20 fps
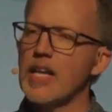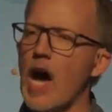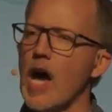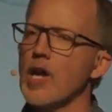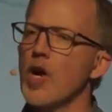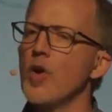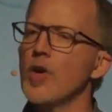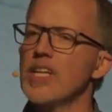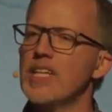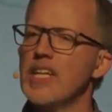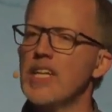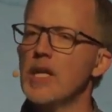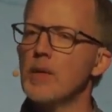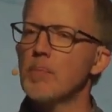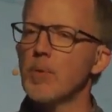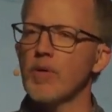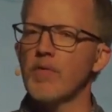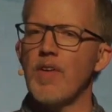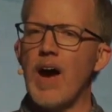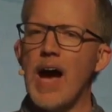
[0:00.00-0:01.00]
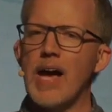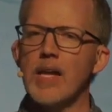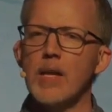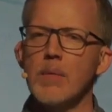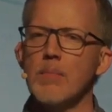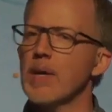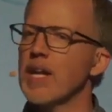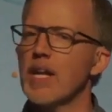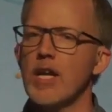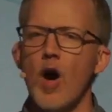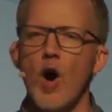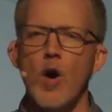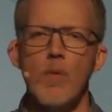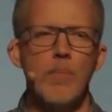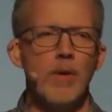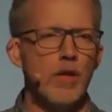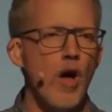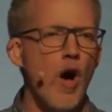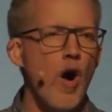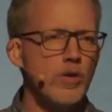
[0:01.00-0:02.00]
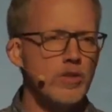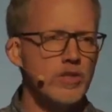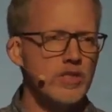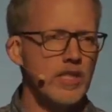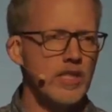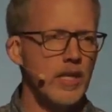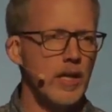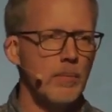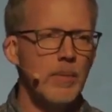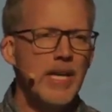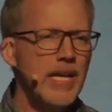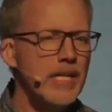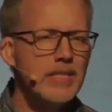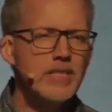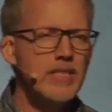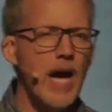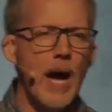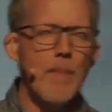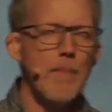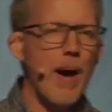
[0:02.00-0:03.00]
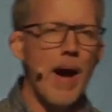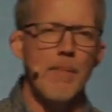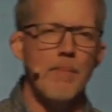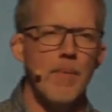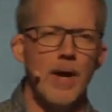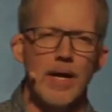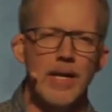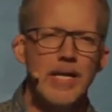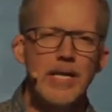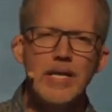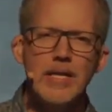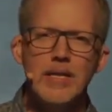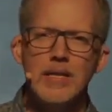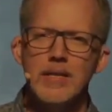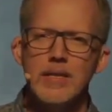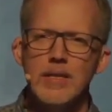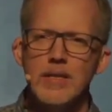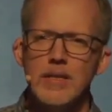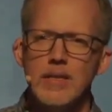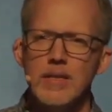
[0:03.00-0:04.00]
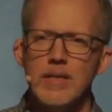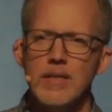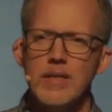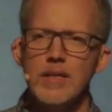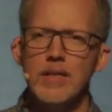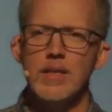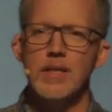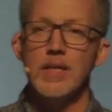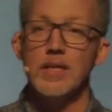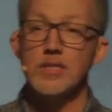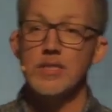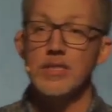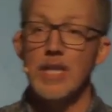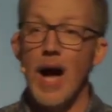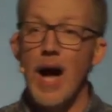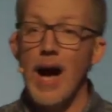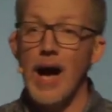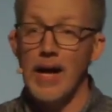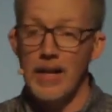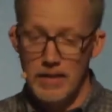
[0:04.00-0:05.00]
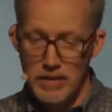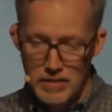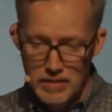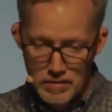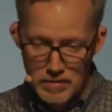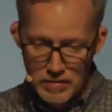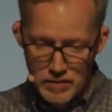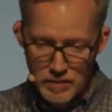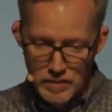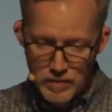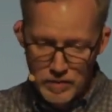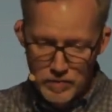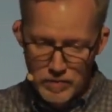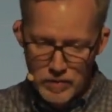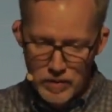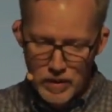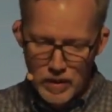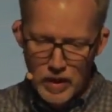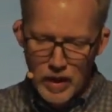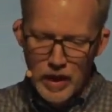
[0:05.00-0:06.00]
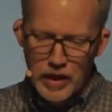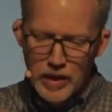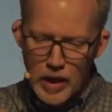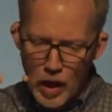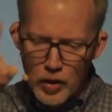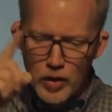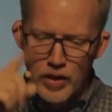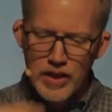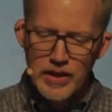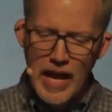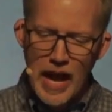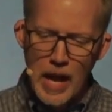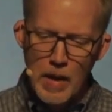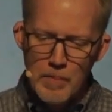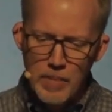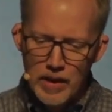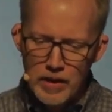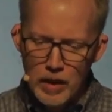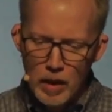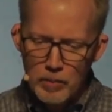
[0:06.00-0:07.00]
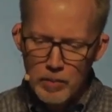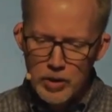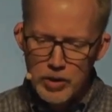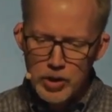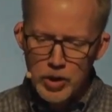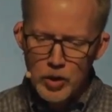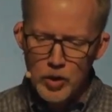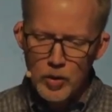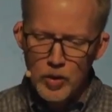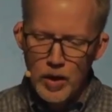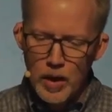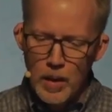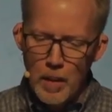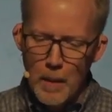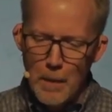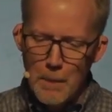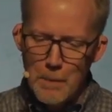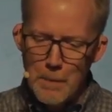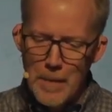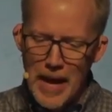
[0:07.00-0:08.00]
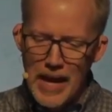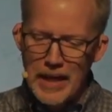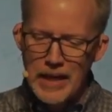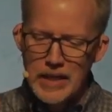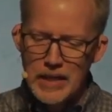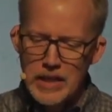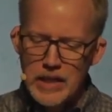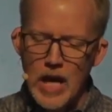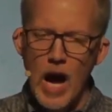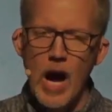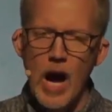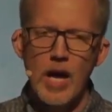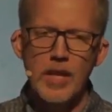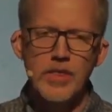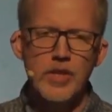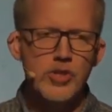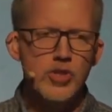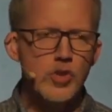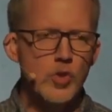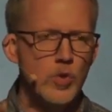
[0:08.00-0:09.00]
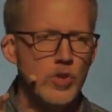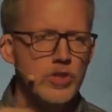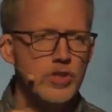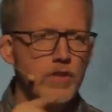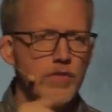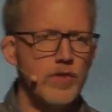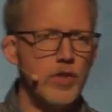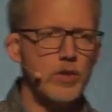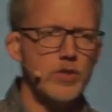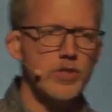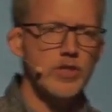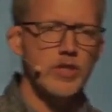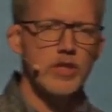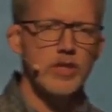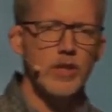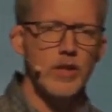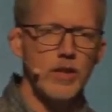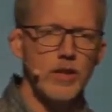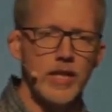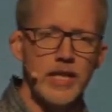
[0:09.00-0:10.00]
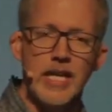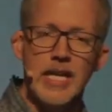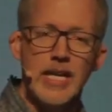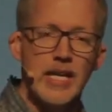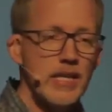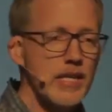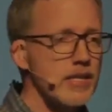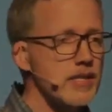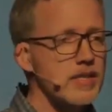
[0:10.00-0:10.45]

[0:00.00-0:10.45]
And not only did He provide it, but it all belongs to Him. It's not my money. It's not. Not only that, but number two, Make God the source of your security.